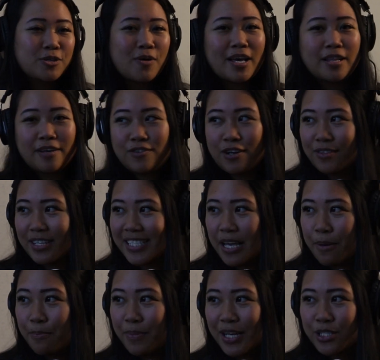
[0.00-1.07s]
So I lived on the
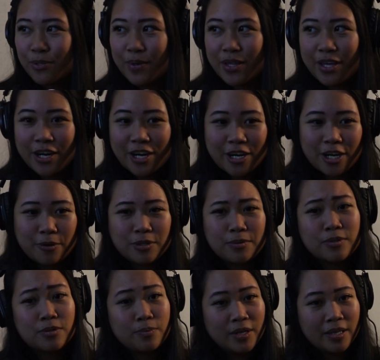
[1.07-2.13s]
same bus with her, which
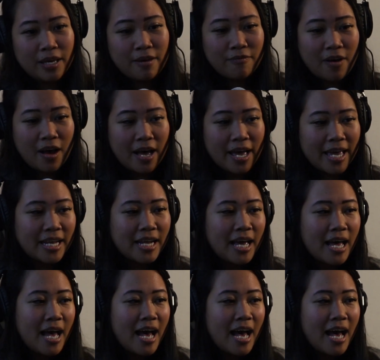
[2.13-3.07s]
was really fun.